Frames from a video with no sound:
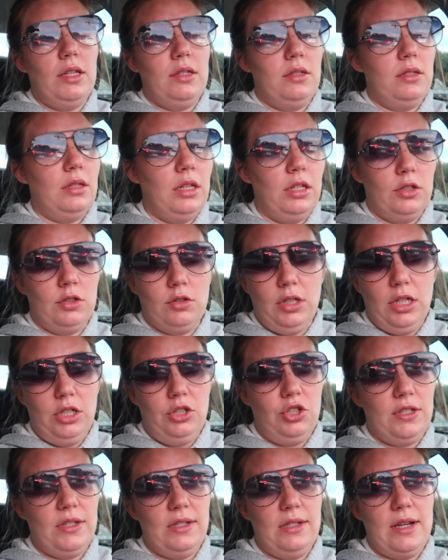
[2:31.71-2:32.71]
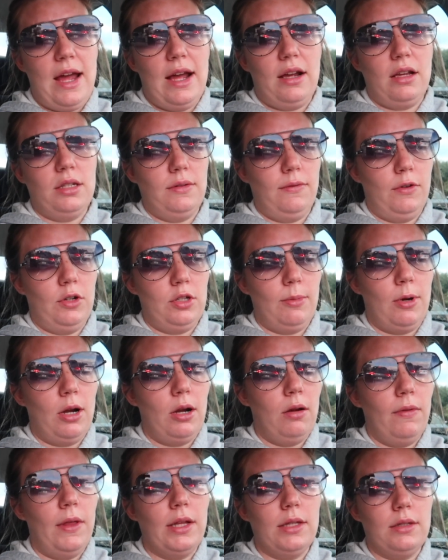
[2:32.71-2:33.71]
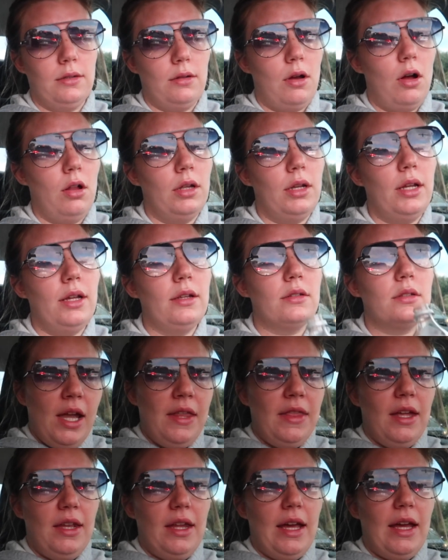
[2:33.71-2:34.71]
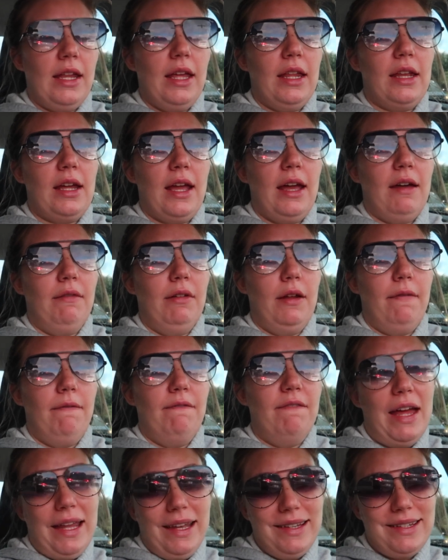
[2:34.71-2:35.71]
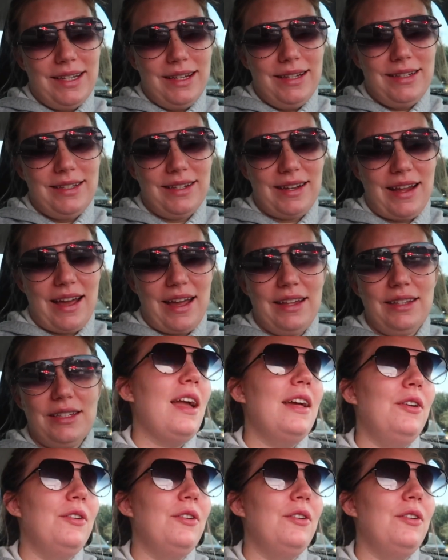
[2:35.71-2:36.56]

It's literally just snacks for tomorrow. That's all it is. And then Eddie and I have an event tonight.